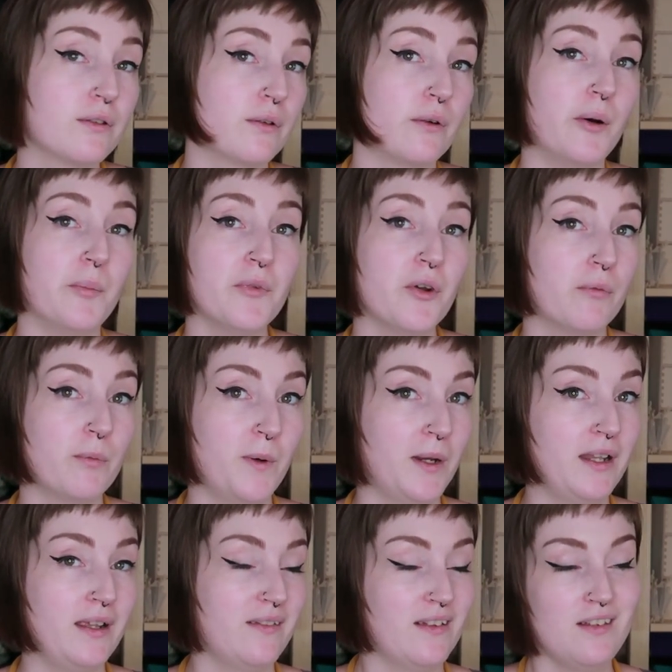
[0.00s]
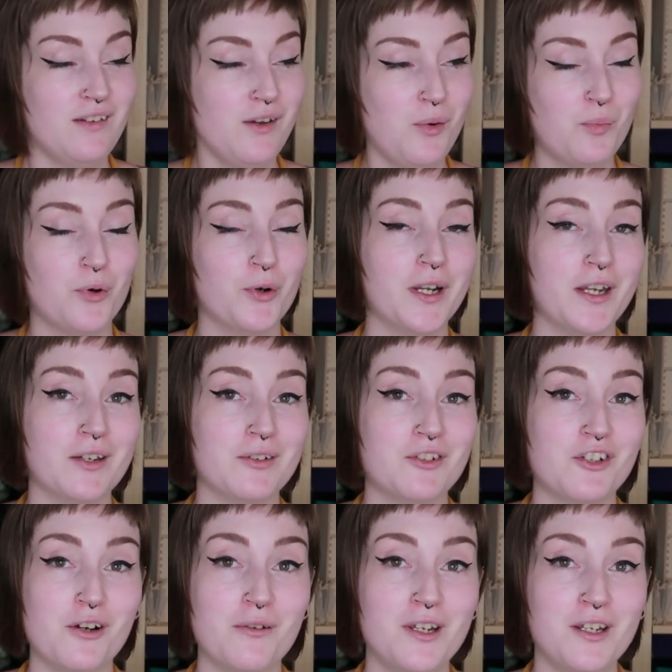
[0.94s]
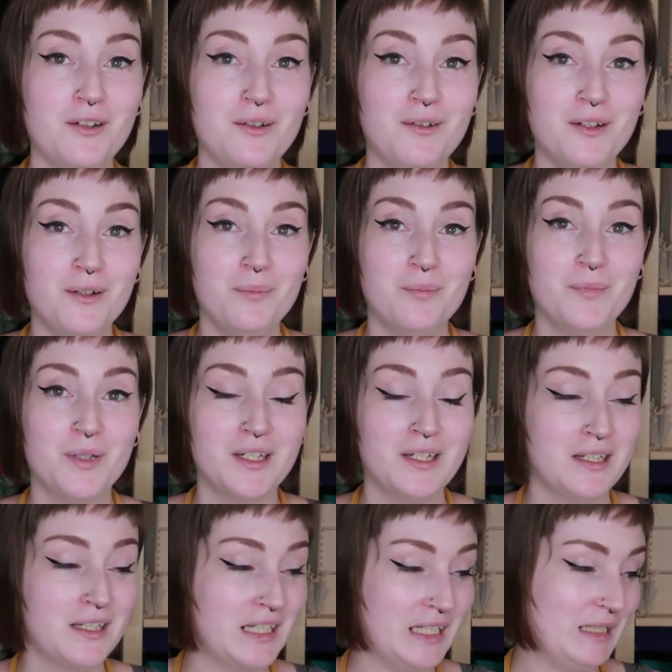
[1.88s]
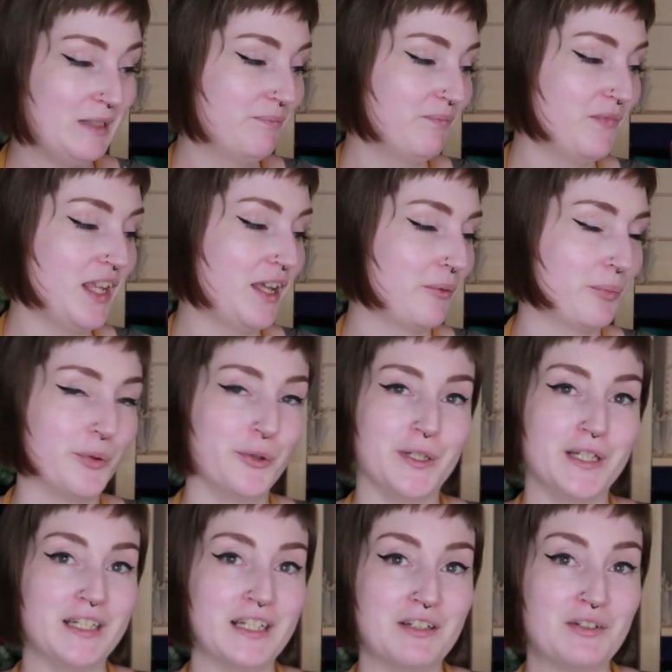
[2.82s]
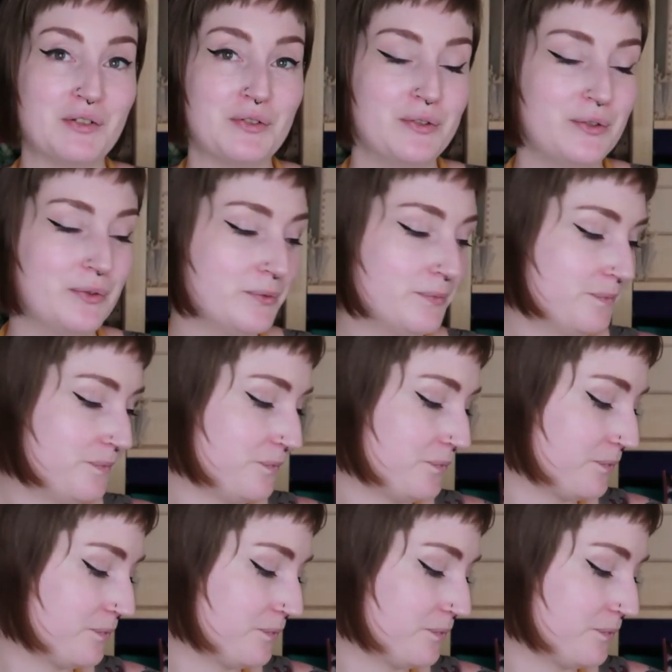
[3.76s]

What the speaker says: so I'm not really, there's no point showing you them. No point at all.